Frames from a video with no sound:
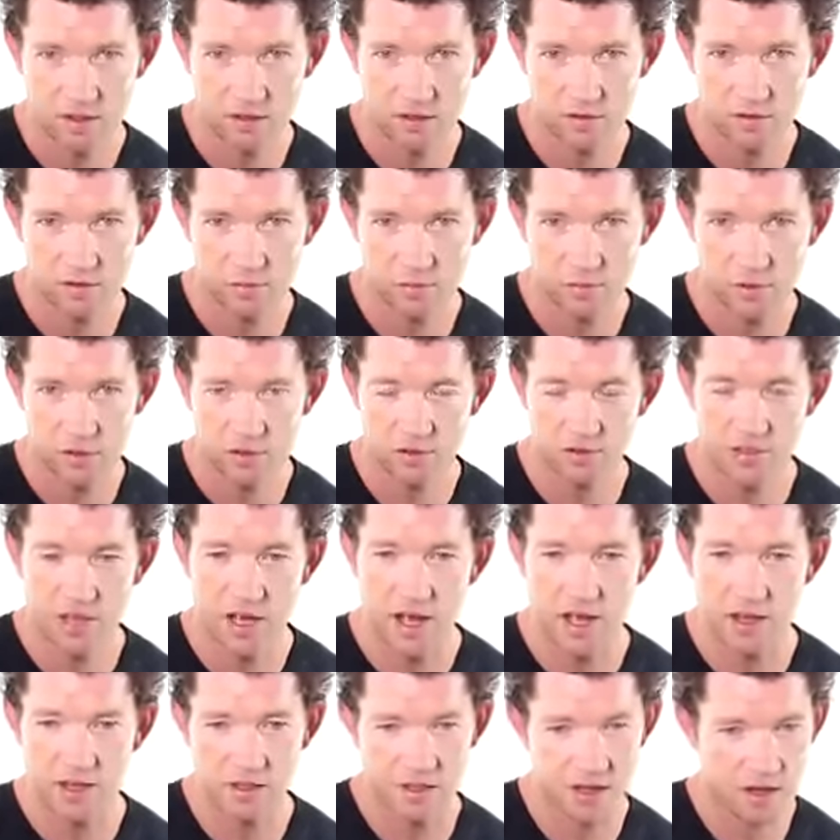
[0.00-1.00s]
Simple as
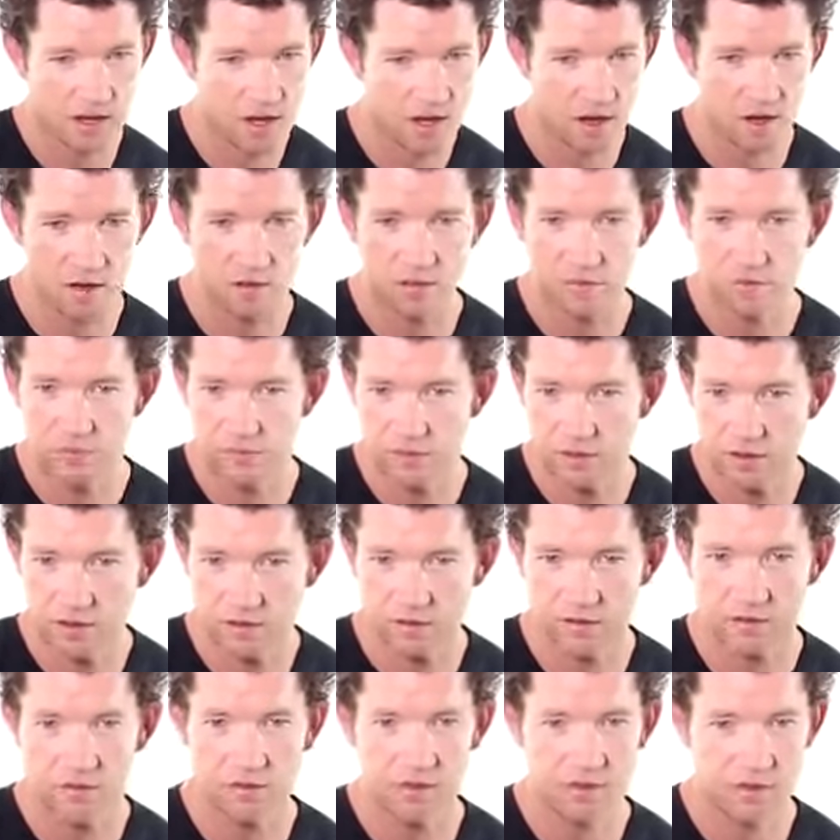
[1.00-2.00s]
that. Down,
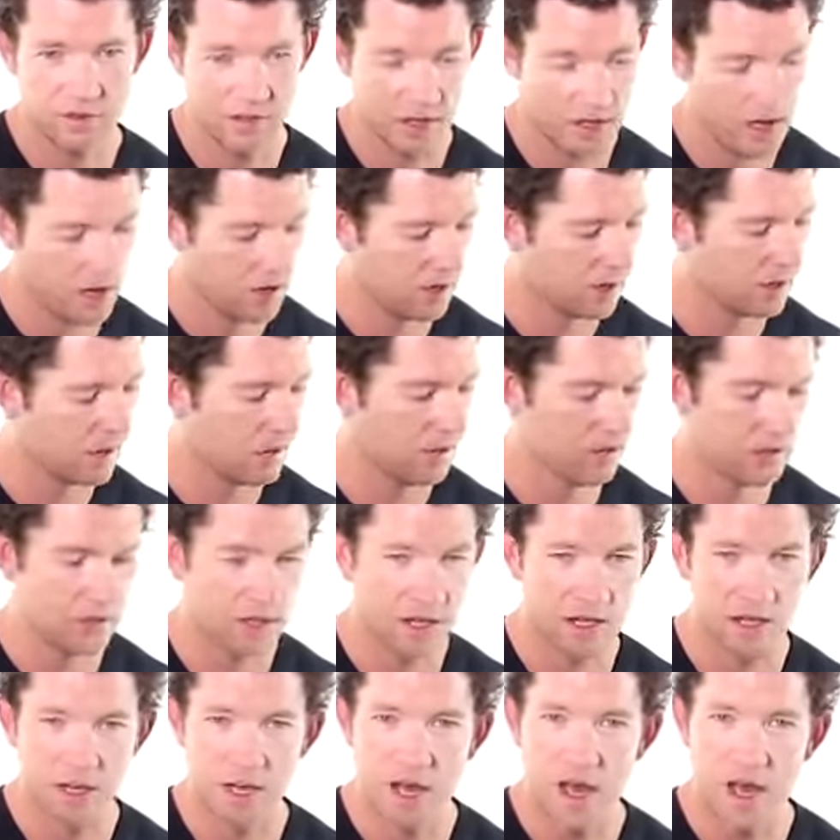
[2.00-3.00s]
miss, down,
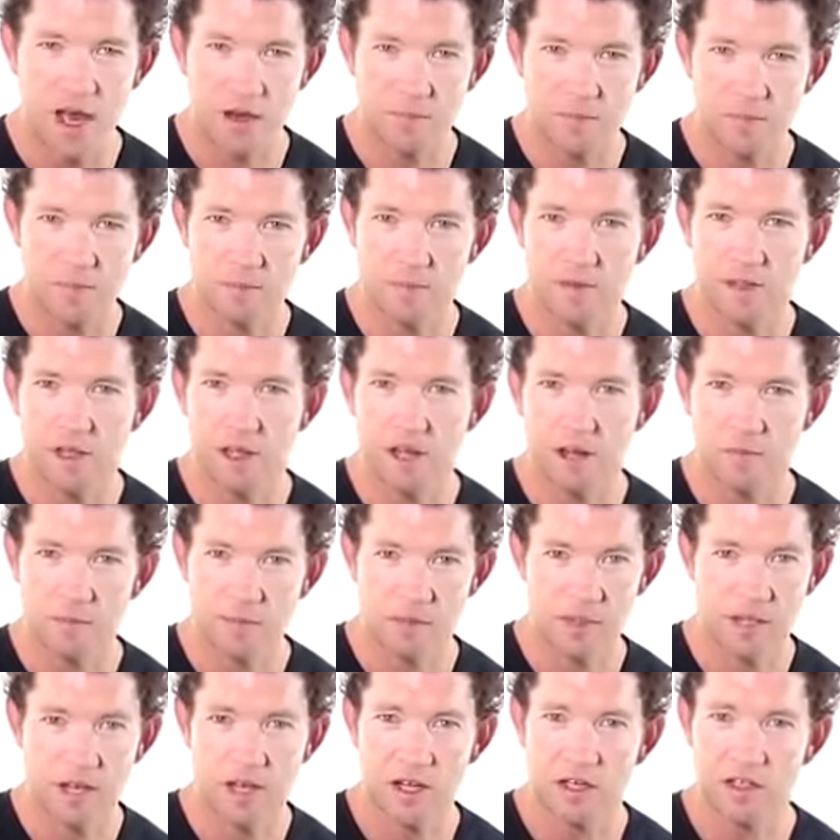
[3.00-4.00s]
down, up,
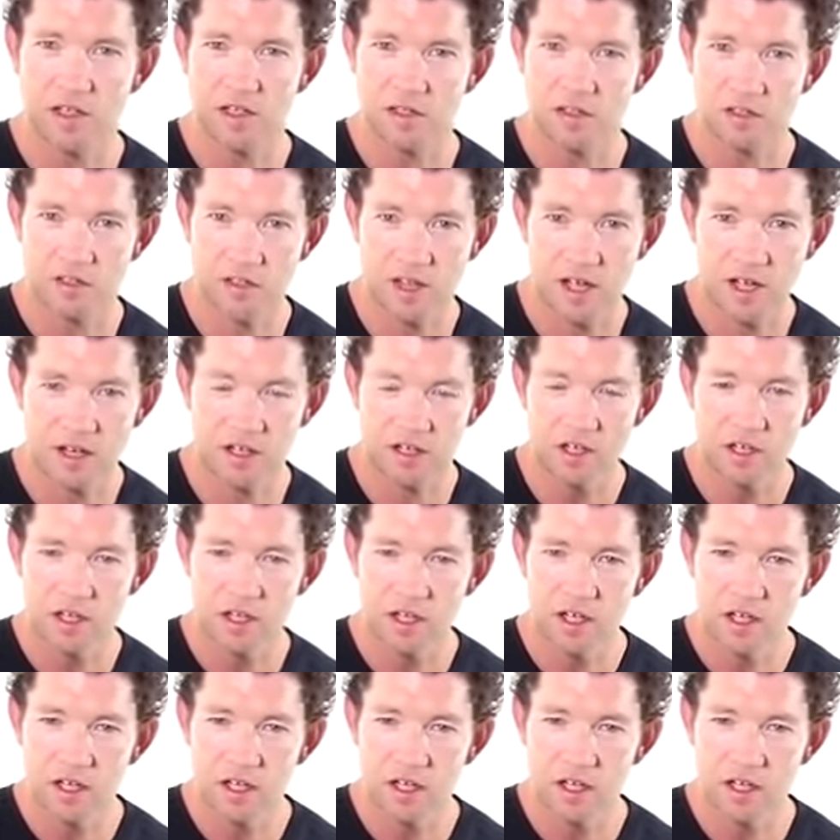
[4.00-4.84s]
up, down, down.